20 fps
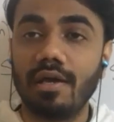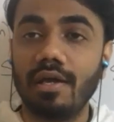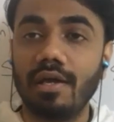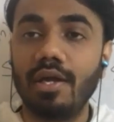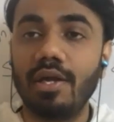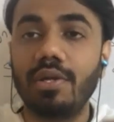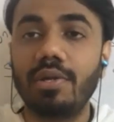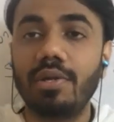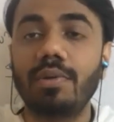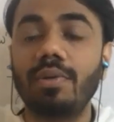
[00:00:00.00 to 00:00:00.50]

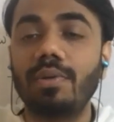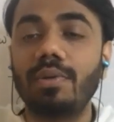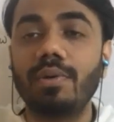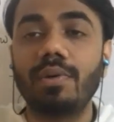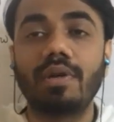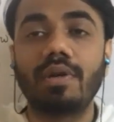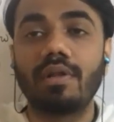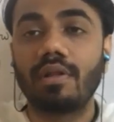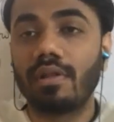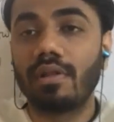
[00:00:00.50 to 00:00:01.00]
into
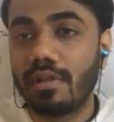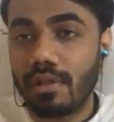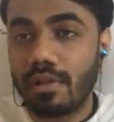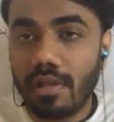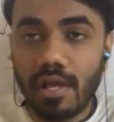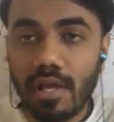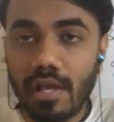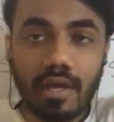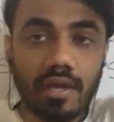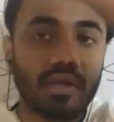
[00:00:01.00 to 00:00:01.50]
your
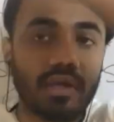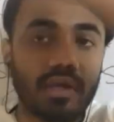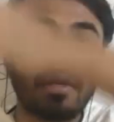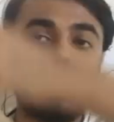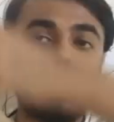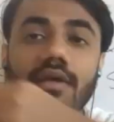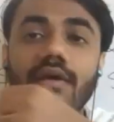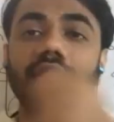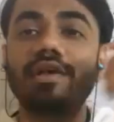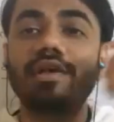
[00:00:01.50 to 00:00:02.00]
neck
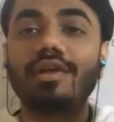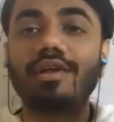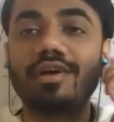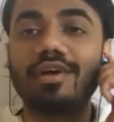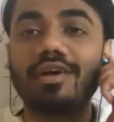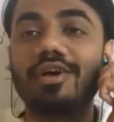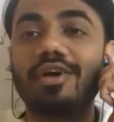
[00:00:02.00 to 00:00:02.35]
here.